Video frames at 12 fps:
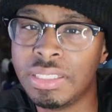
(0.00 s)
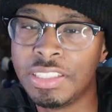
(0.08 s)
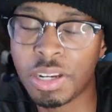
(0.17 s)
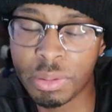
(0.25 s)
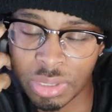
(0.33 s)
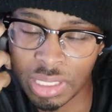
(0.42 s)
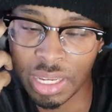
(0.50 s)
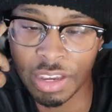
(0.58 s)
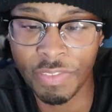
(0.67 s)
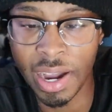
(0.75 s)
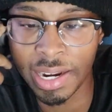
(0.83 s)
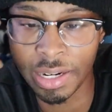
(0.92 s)
you know what I'm saying,
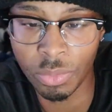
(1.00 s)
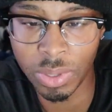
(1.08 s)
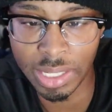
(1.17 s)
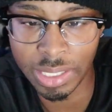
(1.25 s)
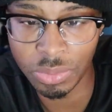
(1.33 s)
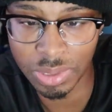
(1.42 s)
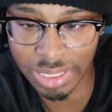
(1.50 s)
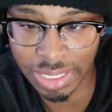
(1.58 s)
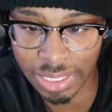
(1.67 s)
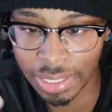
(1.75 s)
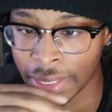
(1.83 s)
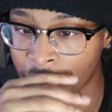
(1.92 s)
if I hear what he was
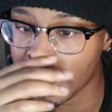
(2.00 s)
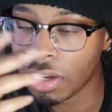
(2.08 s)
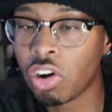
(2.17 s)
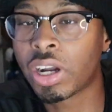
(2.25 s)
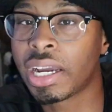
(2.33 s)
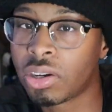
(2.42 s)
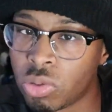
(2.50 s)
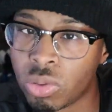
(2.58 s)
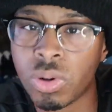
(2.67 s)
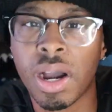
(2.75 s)
saying, okay, cool.